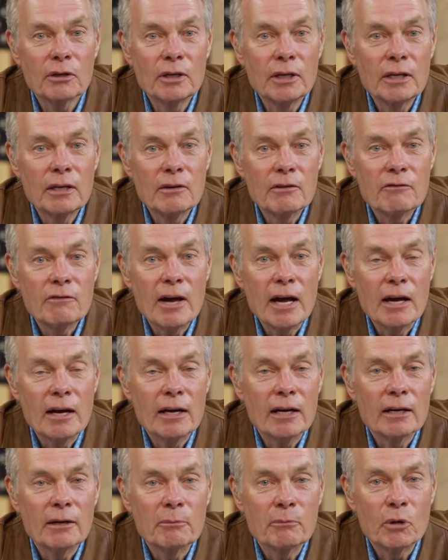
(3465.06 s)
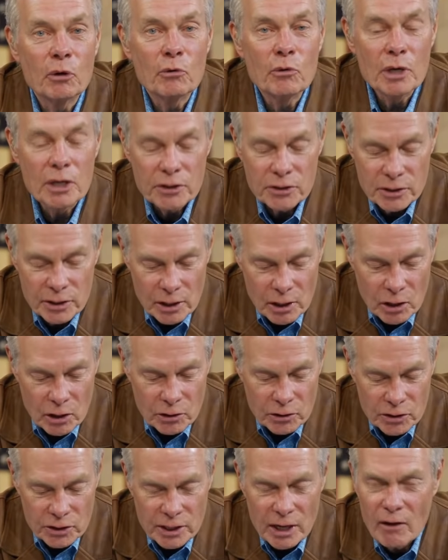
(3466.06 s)
to Marissa
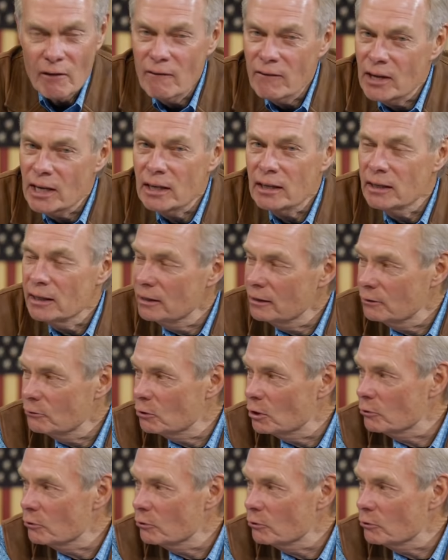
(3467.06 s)
or Selvig.